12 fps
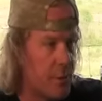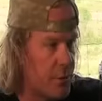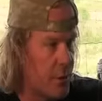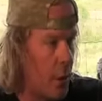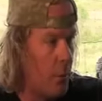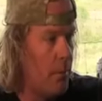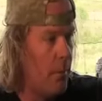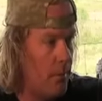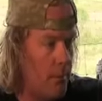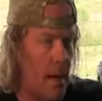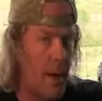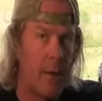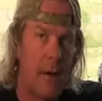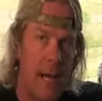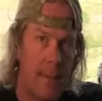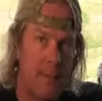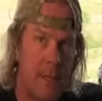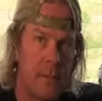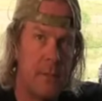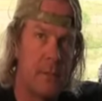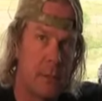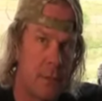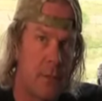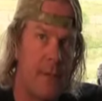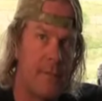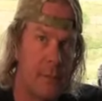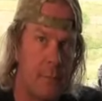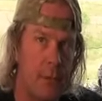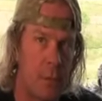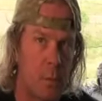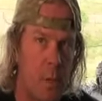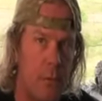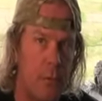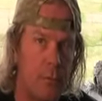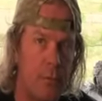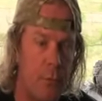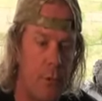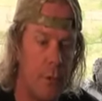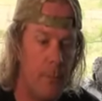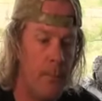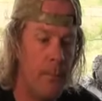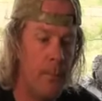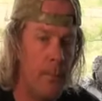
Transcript: the scope, modern optics, to solve some of those problems for you.